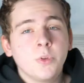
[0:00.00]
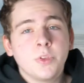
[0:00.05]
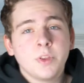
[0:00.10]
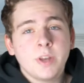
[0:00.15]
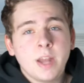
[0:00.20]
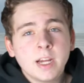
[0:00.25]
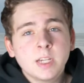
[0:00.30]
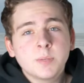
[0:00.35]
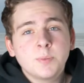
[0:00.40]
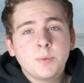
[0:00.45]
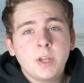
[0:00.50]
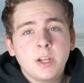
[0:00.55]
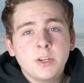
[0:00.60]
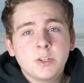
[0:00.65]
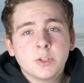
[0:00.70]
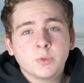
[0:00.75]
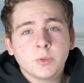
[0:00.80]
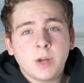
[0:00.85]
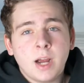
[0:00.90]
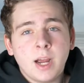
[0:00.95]
With an
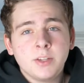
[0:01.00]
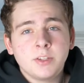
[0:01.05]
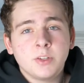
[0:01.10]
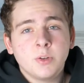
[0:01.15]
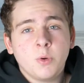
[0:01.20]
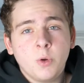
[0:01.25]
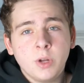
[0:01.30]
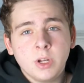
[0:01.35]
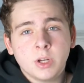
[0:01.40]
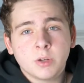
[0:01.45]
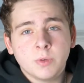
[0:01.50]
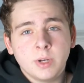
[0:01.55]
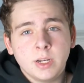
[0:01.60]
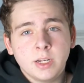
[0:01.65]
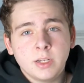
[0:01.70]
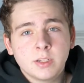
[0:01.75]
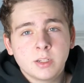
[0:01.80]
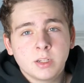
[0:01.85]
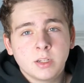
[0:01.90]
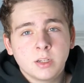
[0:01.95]
exponential rise in oil
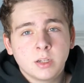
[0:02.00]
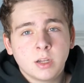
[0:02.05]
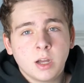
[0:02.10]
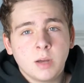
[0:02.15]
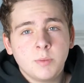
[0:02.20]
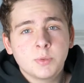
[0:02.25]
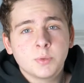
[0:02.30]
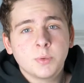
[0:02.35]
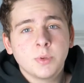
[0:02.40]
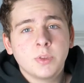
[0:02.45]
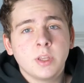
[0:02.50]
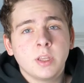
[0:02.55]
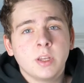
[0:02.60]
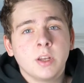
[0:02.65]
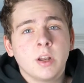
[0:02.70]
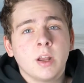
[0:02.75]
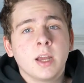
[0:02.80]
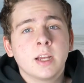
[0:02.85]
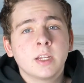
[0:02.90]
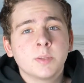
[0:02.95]
rigs, comes with it
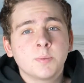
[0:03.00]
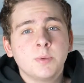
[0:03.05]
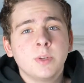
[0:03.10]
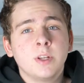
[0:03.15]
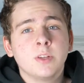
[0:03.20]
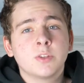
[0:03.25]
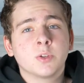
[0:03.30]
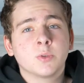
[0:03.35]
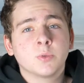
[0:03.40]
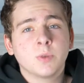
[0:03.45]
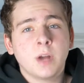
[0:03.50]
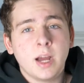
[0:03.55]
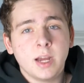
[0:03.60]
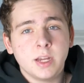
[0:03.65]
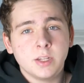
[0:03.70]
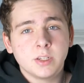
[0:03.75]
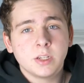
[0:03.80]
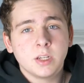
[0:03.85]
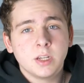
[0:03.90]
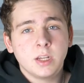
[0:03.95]
an exponential
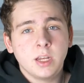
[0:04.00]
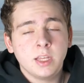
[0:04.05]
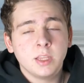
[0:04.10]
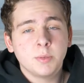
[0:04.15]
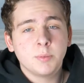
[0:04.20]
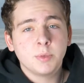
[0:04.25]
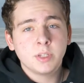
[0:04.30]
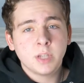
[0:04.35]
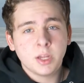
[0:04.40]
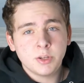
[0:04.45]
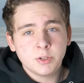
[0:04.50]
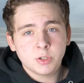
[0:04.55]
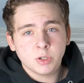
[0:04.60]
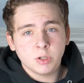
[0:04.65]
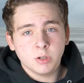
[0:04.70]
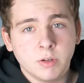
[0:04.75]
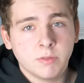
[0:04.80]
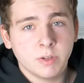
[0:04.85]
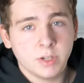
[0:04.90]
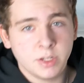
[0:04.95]
rise in the
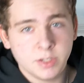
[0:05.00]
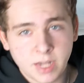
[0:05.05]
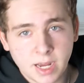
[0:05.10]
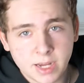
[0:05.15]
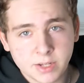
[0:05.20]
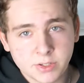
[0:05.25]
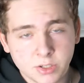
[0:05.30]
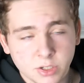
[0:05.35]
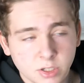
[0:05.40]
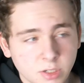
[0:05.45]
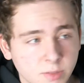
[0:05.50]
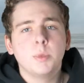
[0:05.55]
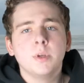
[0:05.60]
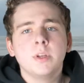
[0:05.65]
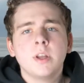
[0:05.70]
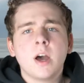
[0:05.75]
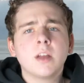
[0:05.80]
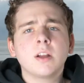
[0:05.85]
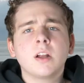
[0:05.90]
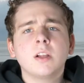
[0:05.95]
potential for disaster.
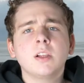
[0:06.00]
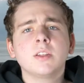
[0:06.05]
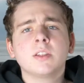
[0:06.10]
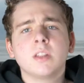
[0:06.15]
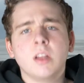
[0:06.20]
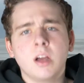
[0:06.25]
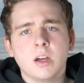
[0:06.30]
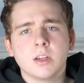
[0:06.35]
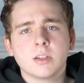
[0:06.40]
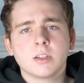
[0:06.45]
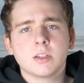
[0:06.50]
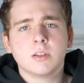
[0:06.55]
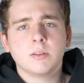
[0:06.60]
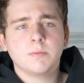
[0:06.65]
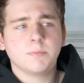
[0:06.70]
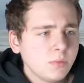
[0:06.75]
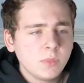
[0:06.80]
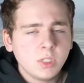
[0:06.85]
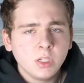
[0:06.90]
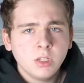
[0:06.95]
But not all is lost.
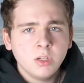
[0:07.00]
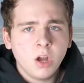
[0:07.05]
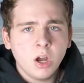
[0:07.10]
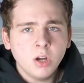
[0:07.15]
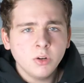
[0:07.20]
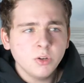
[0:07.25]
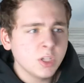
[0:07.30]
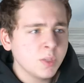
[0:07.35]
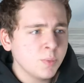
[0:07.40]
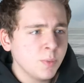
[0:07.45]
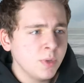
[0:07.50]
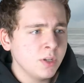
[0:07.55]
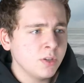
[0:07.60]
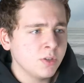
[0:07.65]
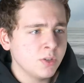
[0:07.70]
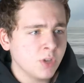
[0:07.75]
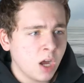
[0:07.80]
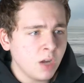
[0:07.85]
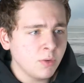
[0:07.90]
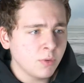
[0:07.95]

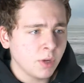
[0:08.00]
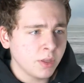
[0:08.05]
Congressman John